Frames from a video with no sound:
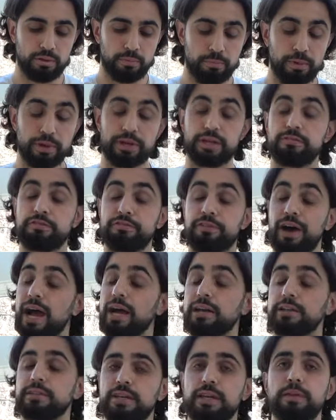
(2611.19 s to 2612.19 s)
but in
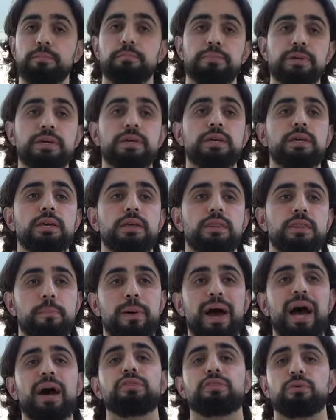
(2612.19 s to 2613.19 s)
fact, it be the
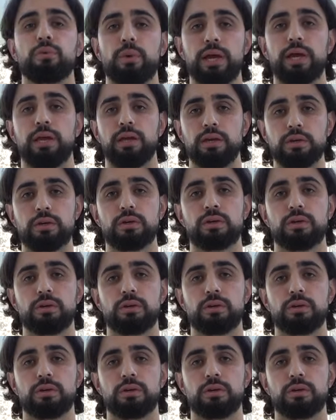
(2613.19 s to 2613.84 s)
pathway